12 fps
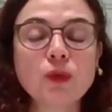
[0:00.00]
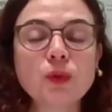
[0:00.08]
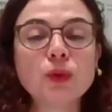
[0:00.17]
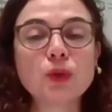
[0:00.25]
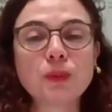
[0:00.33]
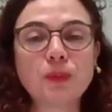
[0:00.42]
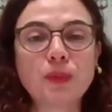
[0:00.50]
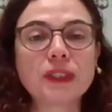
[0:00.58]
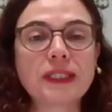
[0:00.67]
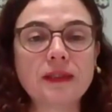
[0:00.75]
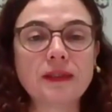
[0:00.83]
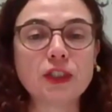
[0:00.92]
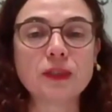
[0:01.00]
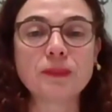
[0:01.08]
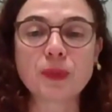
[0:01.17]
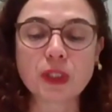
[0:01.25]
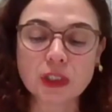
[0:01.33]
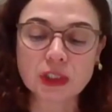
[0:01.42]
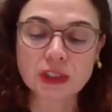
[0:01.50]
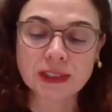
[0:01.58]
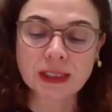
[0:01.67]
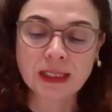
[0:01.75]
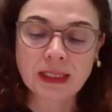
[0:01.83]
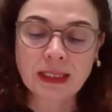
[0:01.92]
Bank to support hydrogen
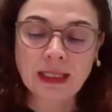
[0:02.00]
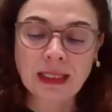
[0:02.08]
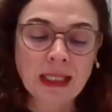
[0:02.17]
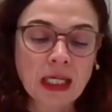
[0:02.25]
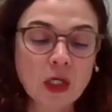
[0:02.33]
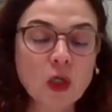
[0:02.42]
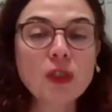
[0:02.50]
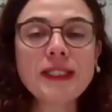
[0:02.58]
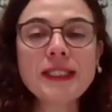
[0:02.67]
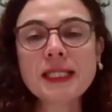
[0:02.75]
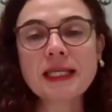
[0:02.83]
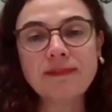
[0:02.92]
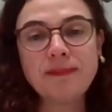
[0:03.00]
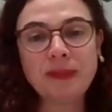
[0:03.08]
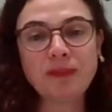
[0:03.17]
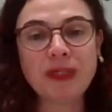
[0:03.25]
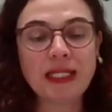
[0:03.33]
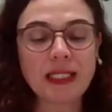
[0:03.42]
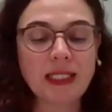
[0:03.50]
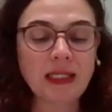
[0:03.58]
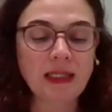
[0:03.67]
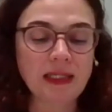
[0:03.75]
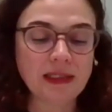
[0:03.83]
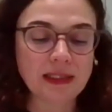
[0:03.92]
production. All these have been very
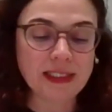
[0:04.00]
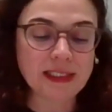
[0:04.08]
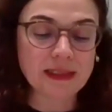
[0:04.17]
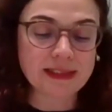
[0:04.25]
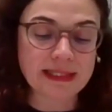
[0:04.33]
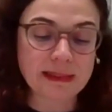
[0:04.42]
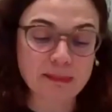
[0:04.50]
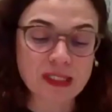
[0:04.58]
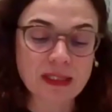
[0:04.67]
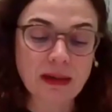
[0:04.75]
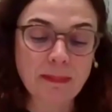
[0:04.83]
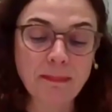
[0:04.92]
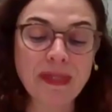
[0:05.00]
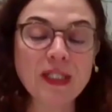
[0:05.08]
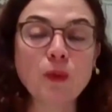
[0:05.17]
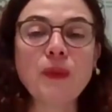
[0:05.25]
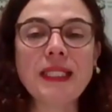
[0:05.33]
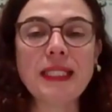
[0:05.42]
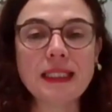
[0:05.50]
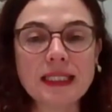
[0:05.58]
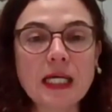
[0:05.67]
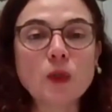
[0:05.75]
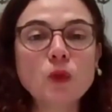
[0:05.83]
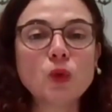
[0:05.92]
key in the initial steps, but we
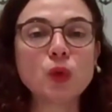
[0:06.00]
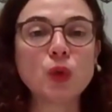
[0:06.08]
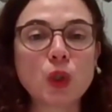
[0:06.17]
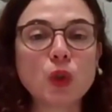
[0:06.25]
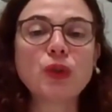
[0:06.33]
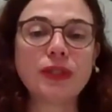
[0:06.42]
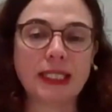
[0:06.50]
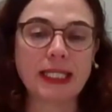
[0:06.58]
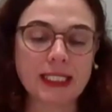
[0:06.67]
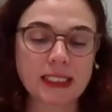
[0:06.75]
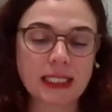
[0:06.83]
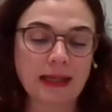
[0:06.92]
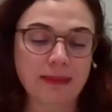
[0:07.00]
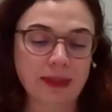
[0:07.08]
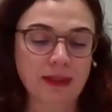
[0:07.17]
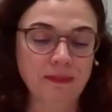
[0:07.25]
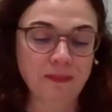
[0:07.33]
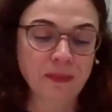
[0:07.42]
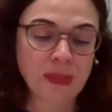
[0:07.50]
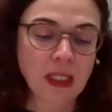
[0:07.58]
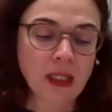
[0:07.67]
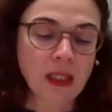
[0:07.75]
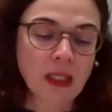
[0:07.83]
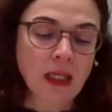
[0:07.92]
need now to go to the next level.
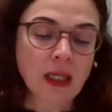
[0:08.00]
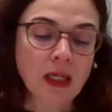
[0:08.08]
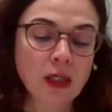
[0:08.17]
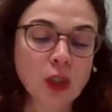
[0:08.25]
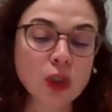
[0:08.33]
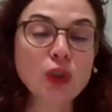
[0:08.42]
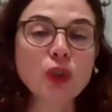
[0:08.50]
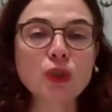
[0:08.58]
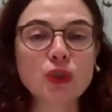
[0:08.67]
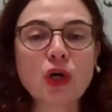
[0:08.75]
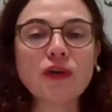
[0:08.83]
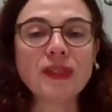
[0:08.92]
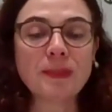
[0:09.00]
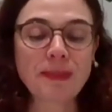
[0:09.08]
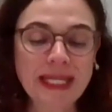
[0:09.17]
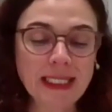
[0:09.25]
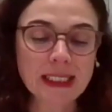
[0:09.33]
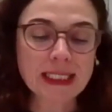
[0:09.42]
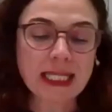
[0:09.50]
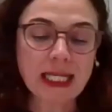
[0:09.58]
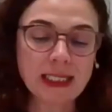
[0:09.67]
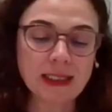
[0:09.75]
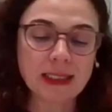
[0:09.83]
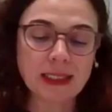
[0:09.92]
Conscious of the many
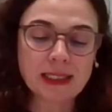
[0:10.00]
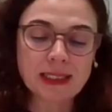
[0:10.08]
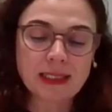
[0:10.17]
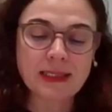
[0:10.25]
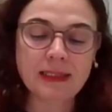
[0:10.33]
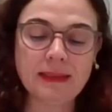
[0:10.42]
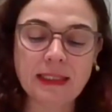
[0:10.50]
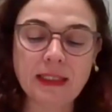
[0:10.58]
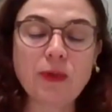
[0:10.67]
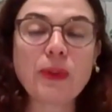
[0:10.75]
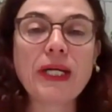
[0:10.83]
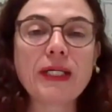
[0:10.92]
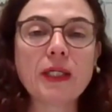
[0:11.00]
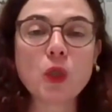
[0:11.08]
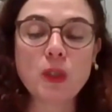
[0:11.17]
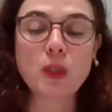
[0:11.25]
challenges that require a